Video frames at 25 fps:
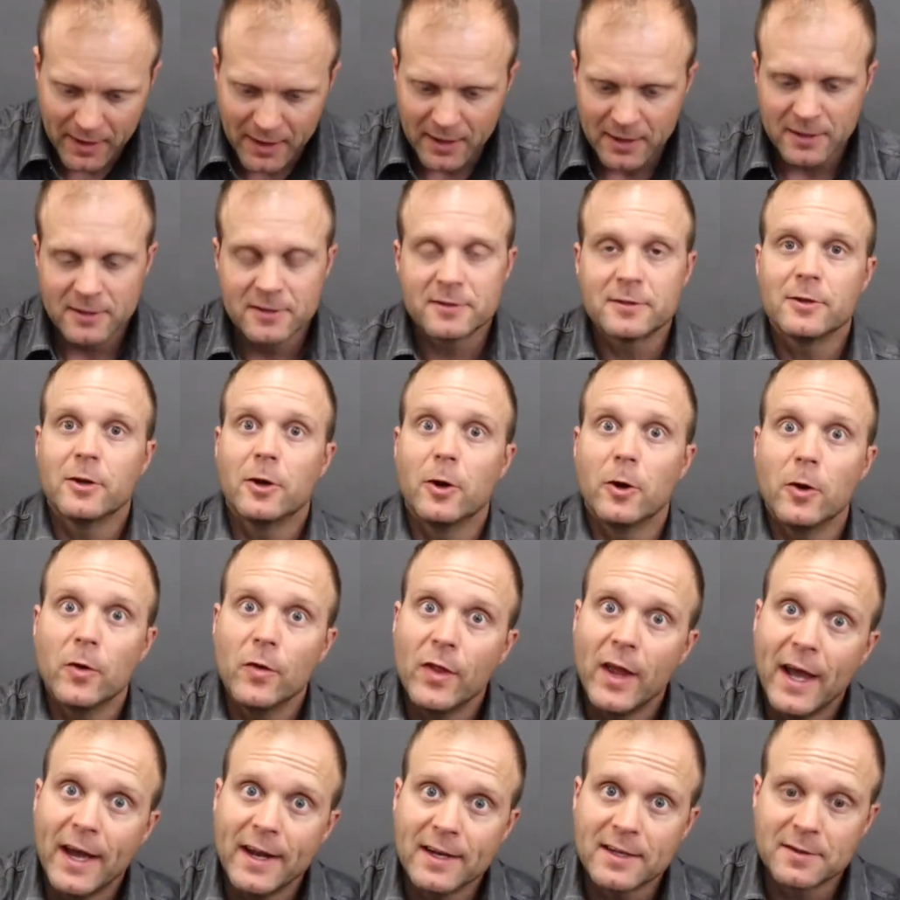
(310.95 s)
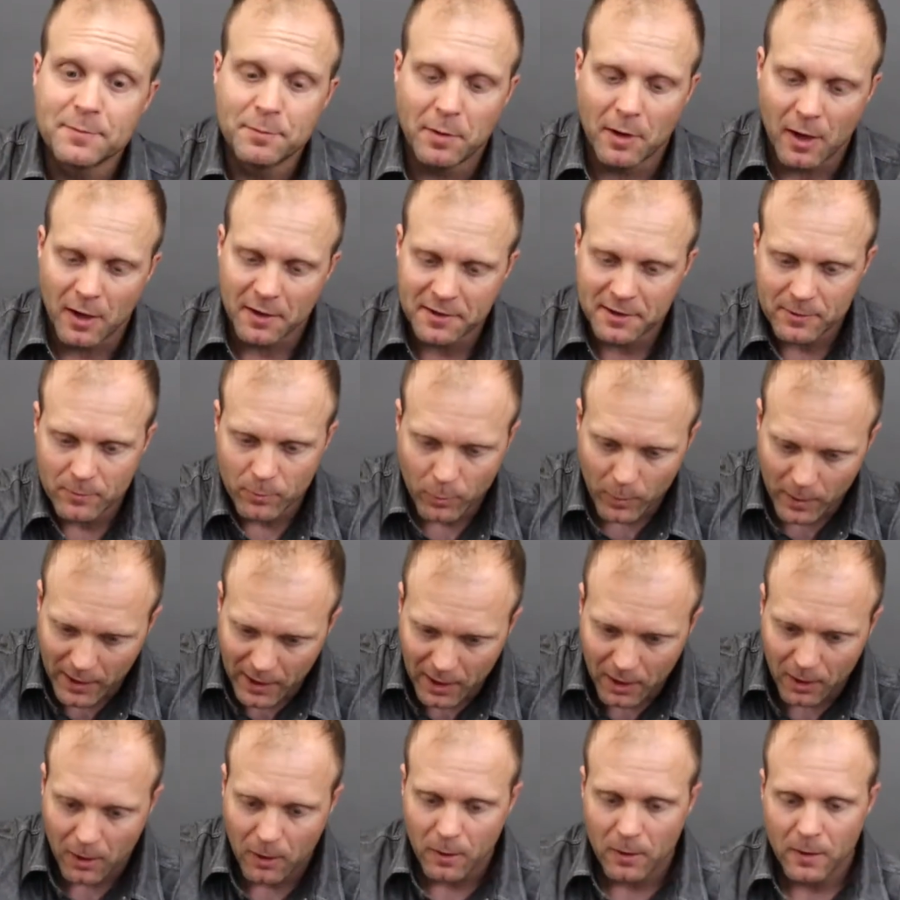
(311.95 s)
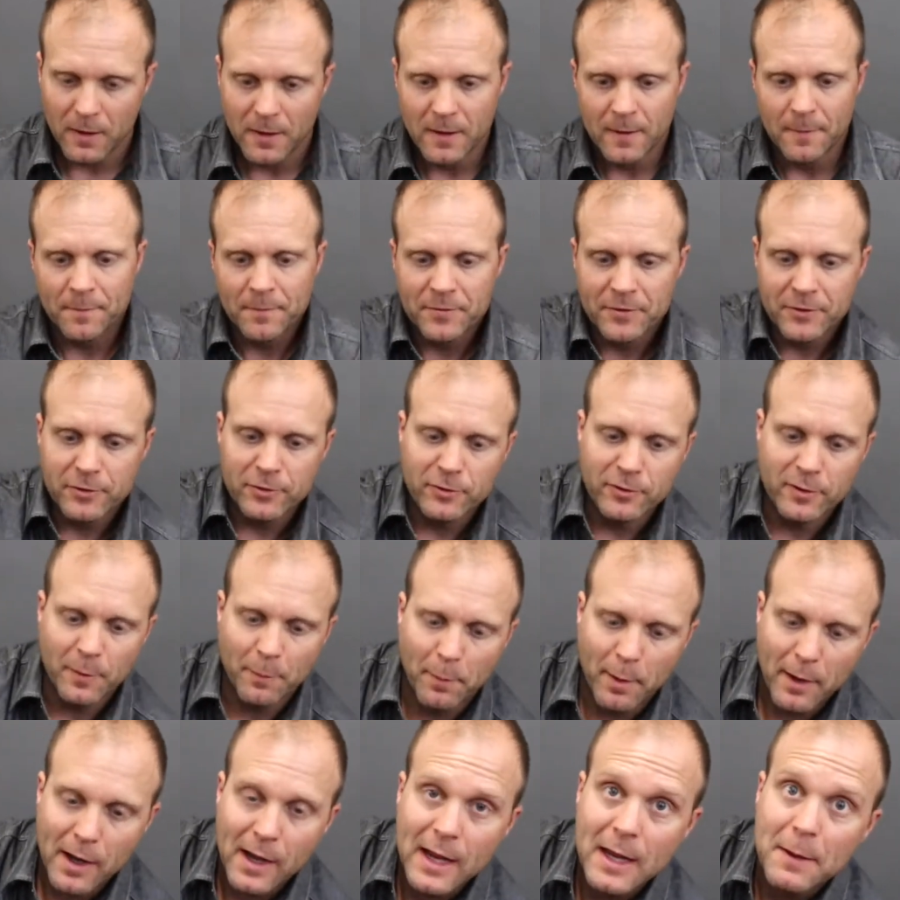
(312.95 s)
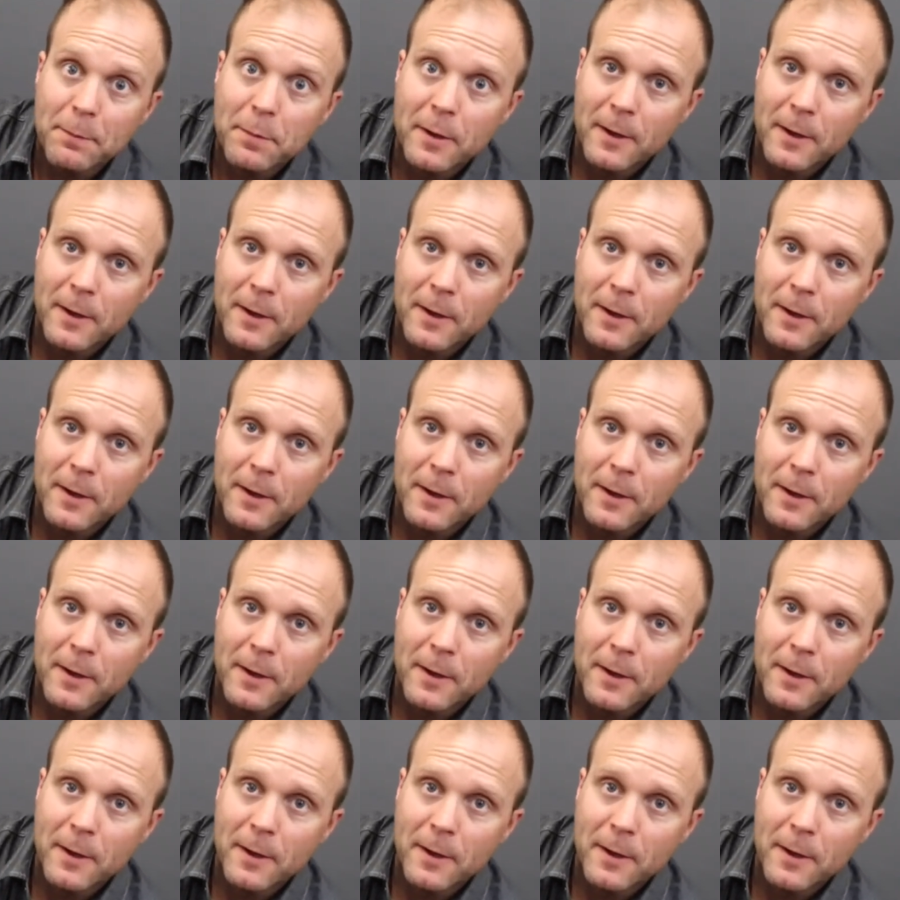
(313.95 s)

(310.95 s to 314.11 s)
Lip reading: so that it's bonded well to the pipe.